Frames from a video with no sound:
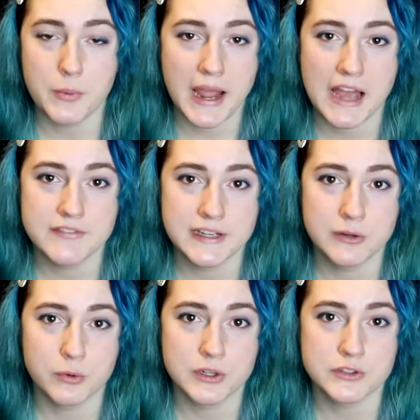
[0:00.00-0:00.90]
don't have
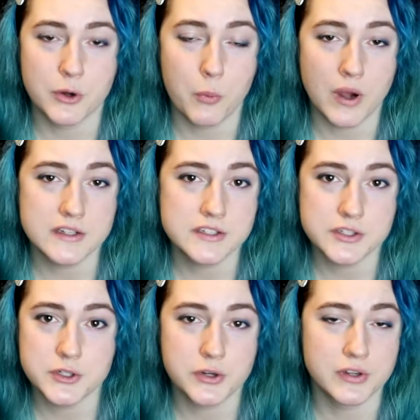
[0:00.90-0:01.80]
any or you don't want
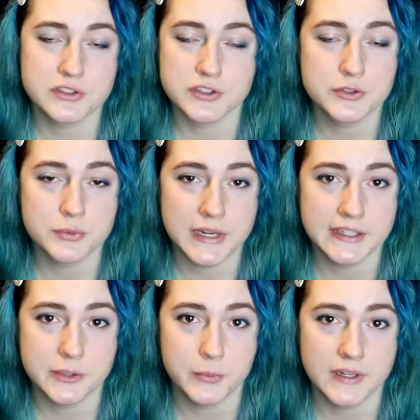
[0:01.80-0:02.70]
to. You could just use a
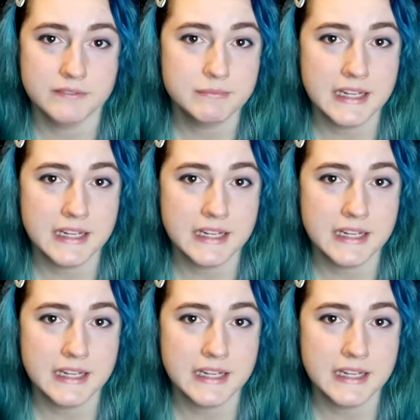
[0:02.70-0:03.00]
regular one.